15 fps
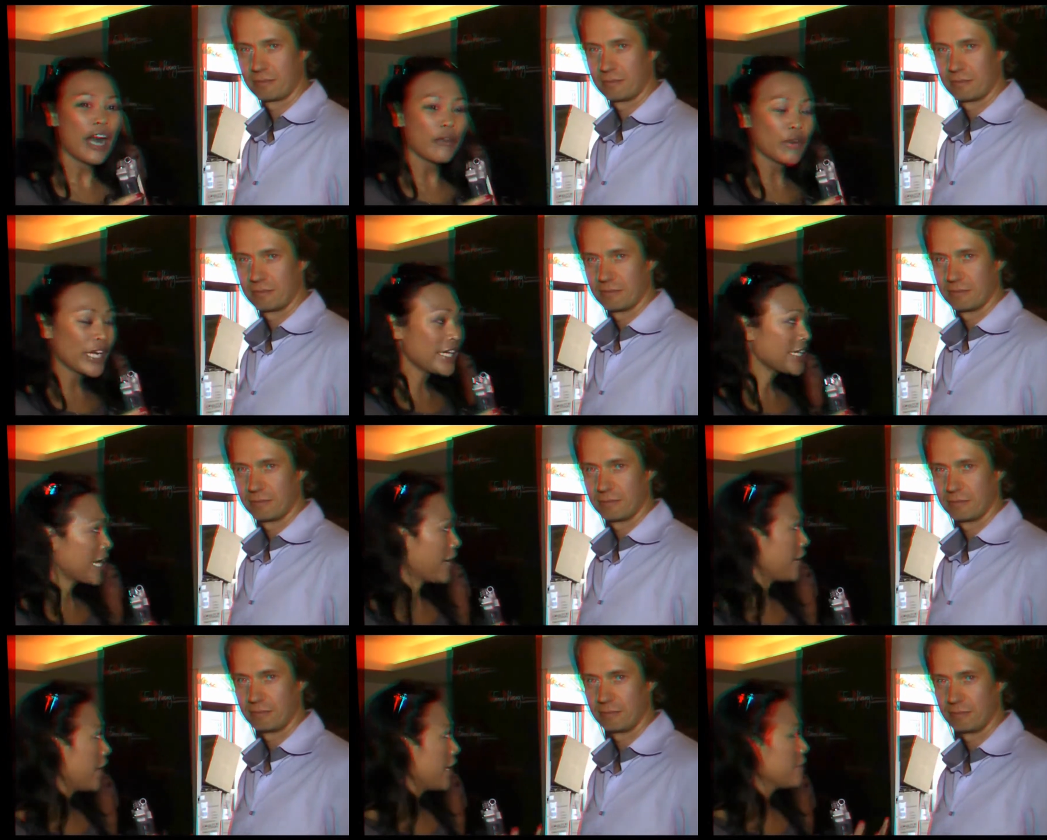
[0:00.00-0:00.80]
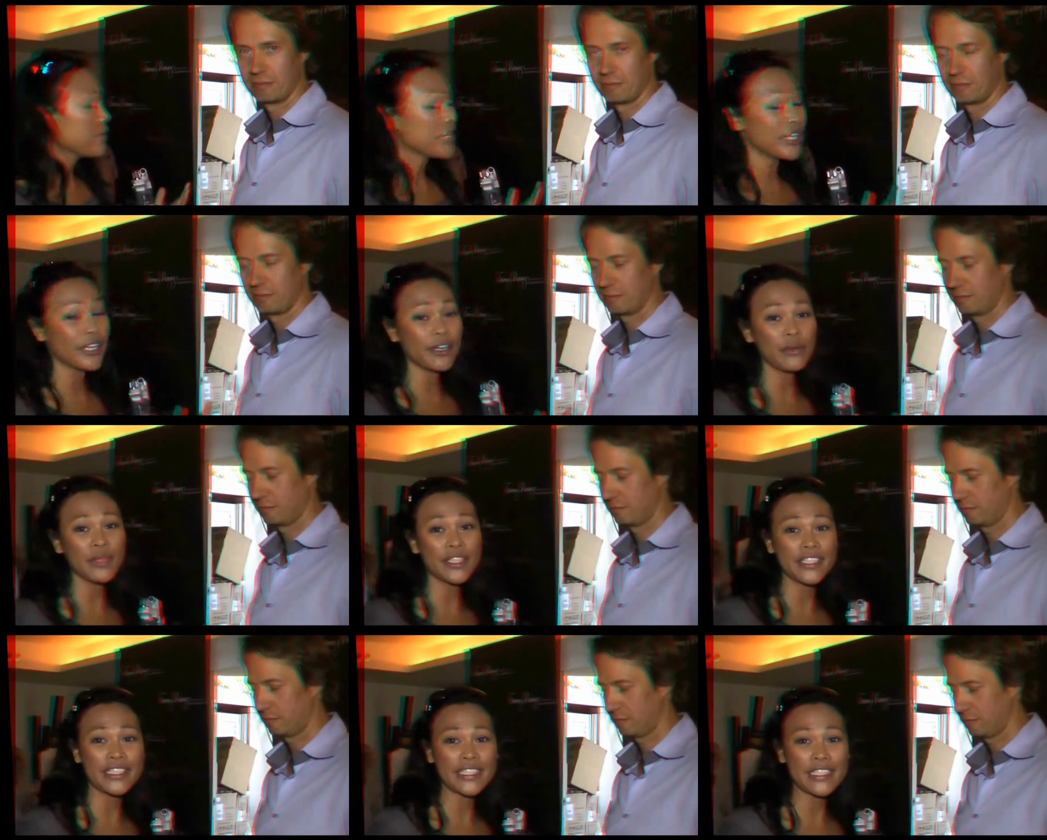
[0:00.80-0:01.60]
Speaker 1: Right now, I am here
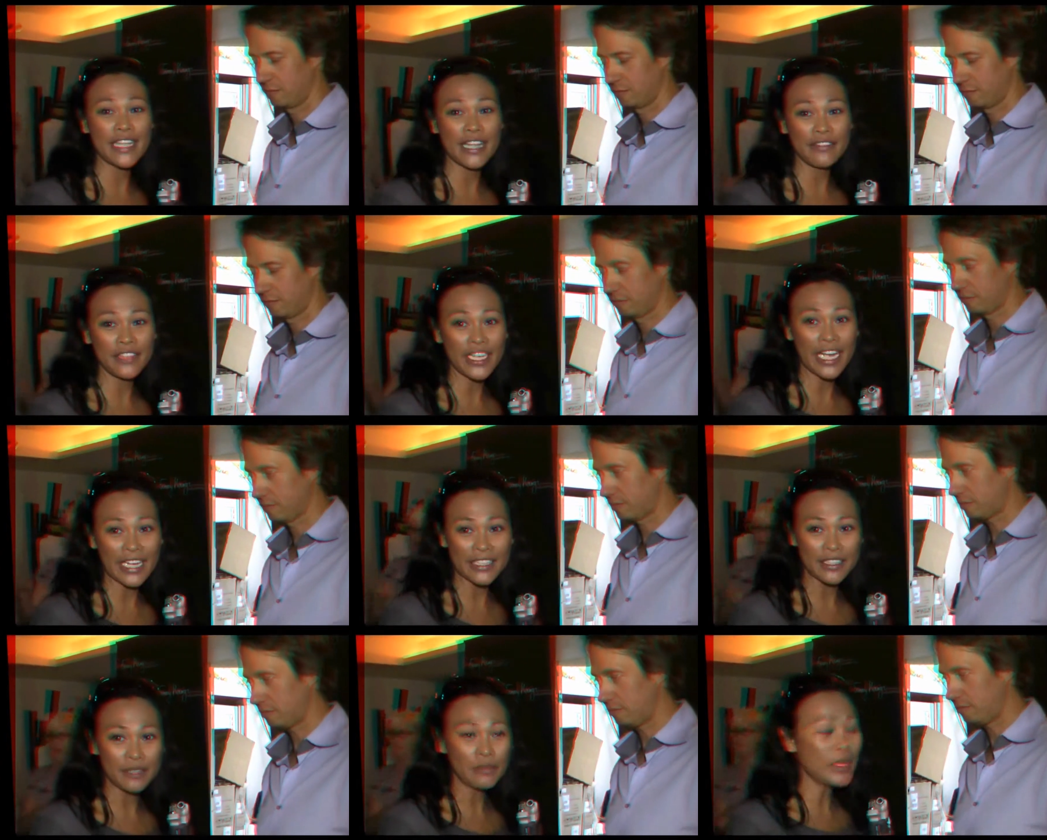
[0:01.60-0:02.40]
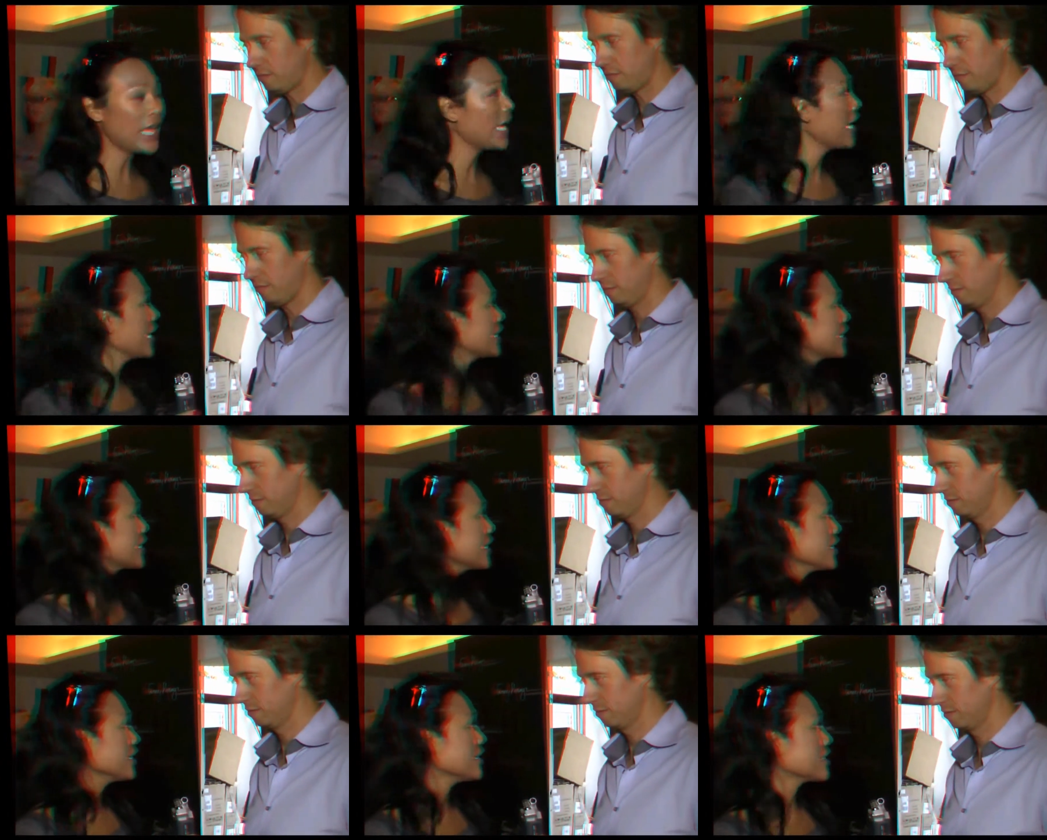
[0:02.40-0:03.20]
with David Adam, and
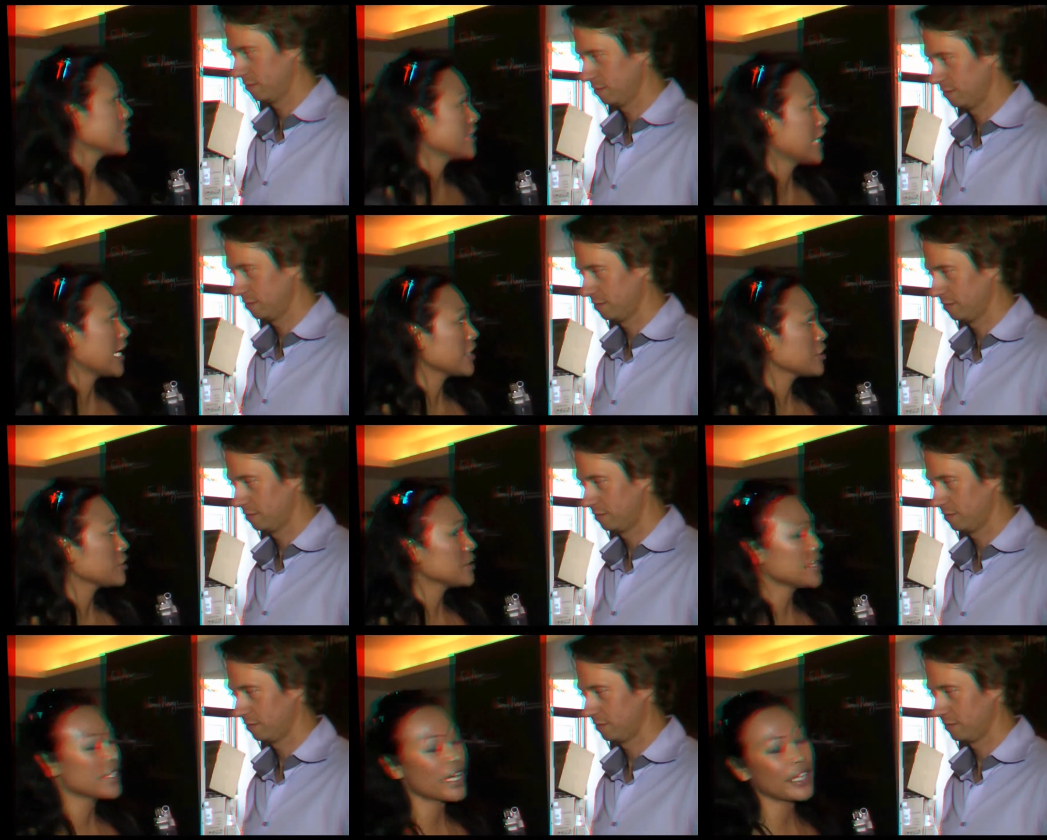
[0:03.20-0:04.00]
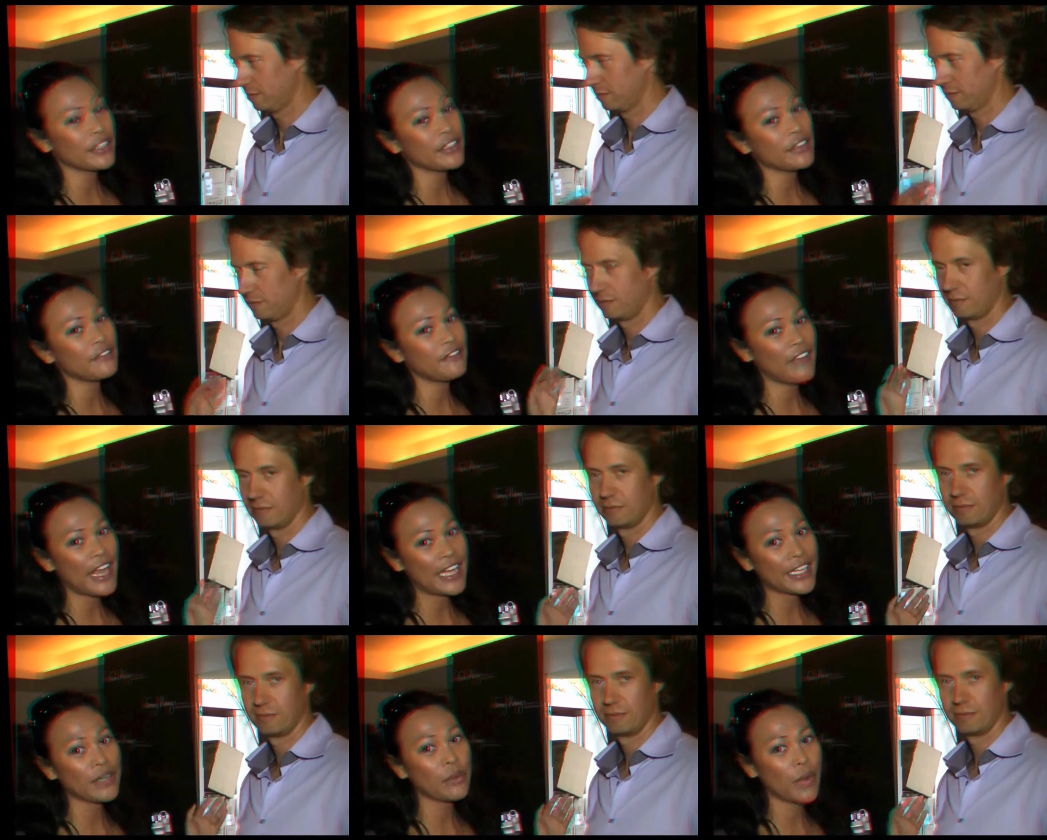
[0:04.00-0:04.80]
he is the actual designer of
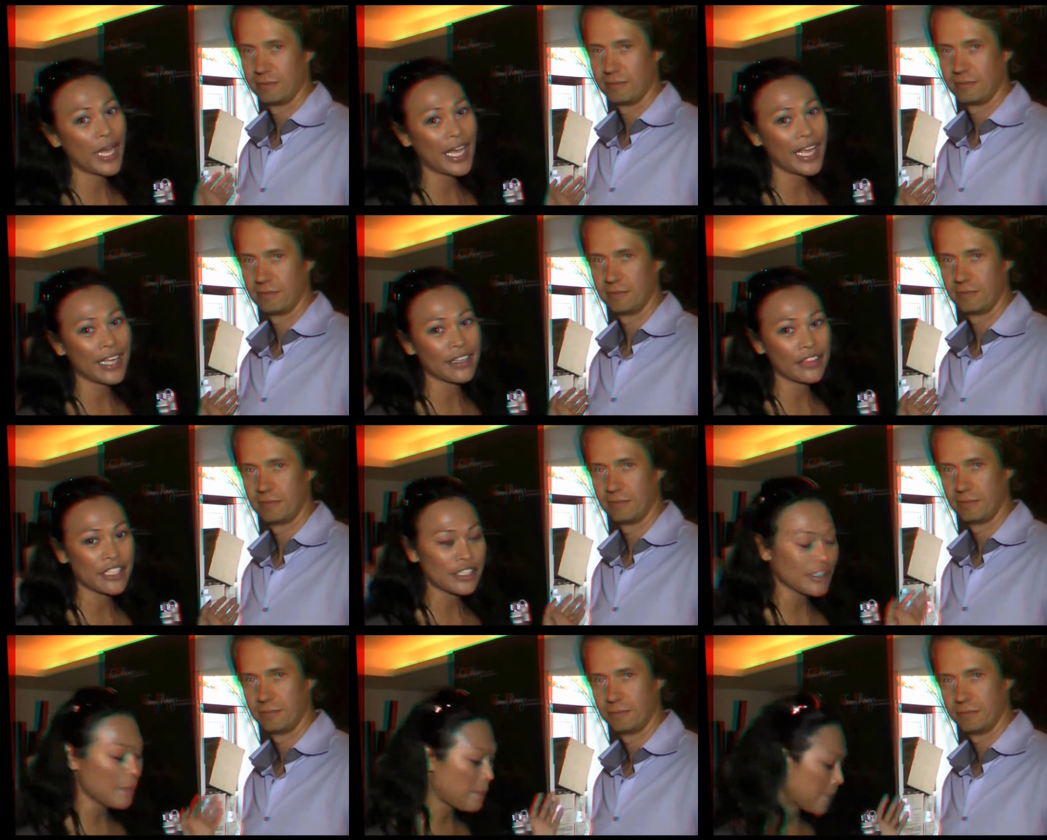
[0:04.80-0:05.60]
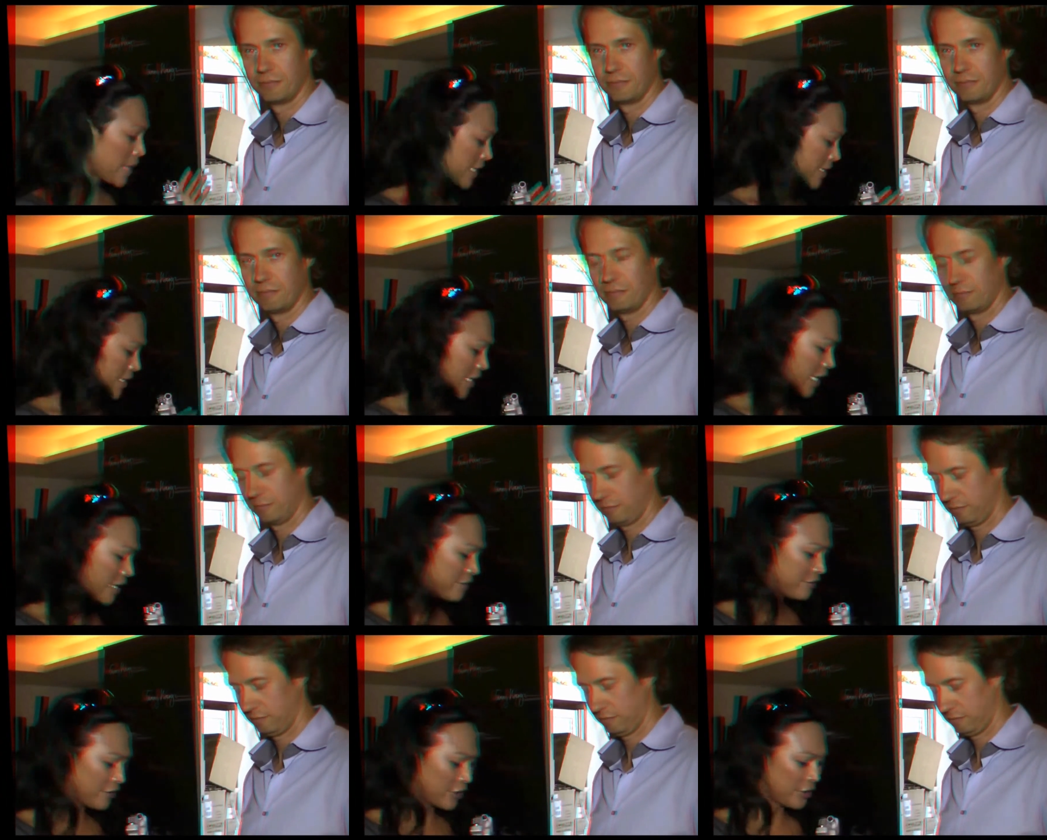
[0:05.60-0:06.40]
Fanny Wang, these amazing
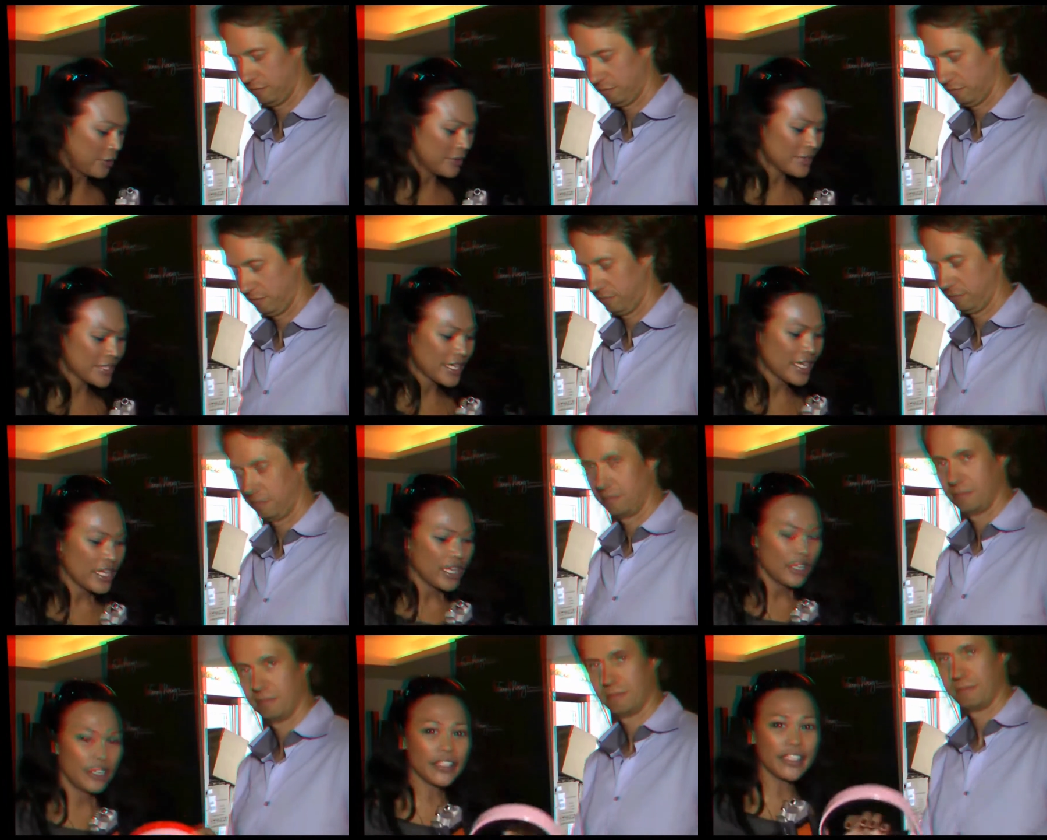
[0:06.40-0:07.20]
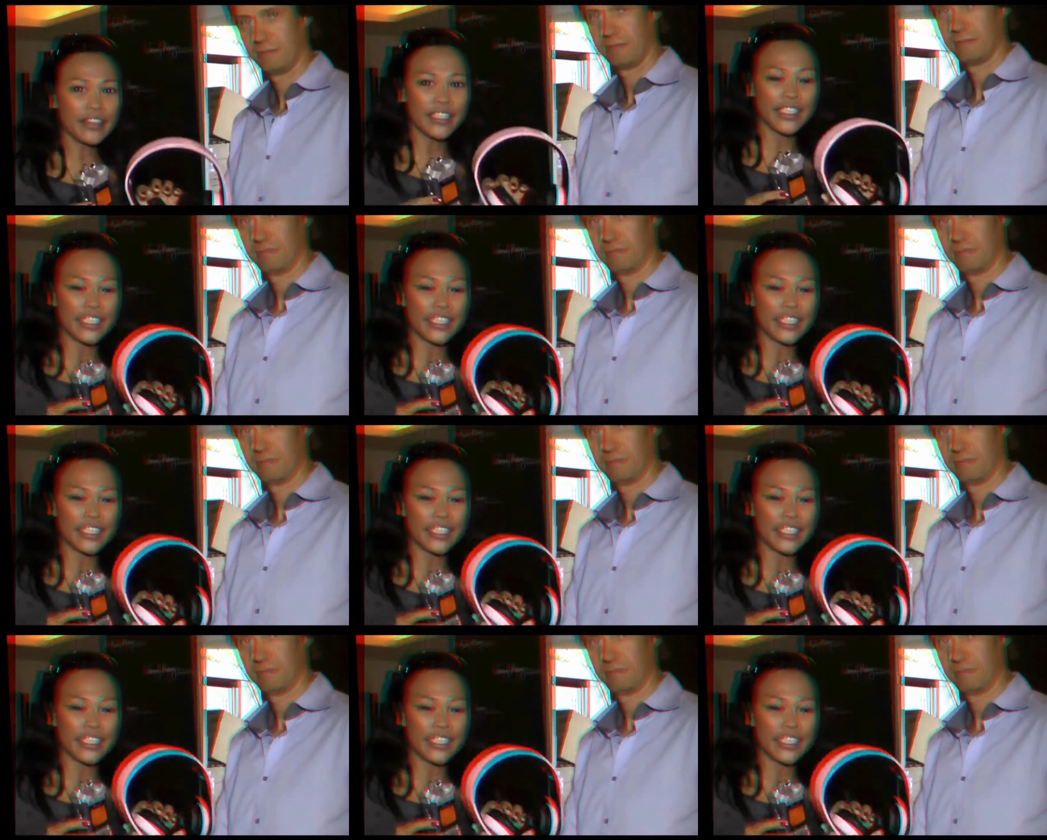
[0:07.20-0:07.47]
headphones. Look at